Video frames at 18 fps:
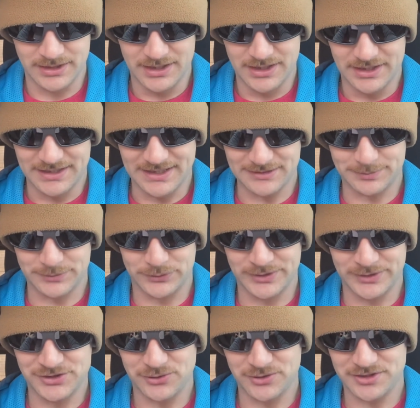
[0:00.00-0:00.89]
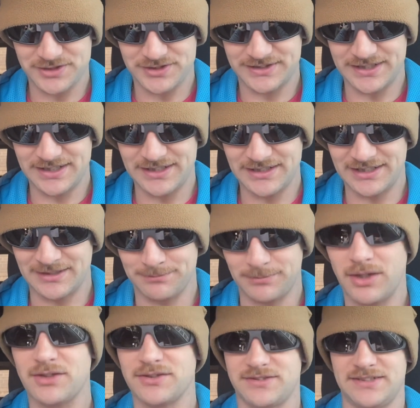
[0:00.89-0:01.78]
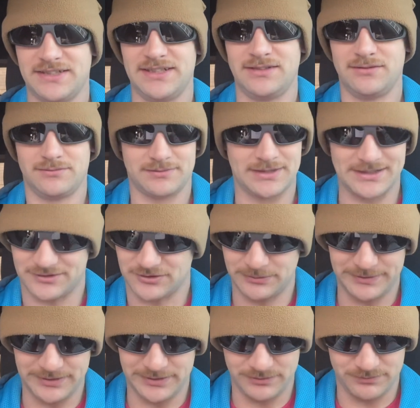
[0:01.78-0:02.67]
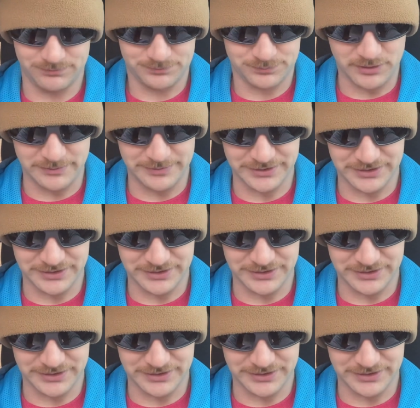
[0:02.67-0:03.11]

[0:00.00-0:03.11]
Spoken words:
That's between Georgia State and Ball State. That's going to be probably a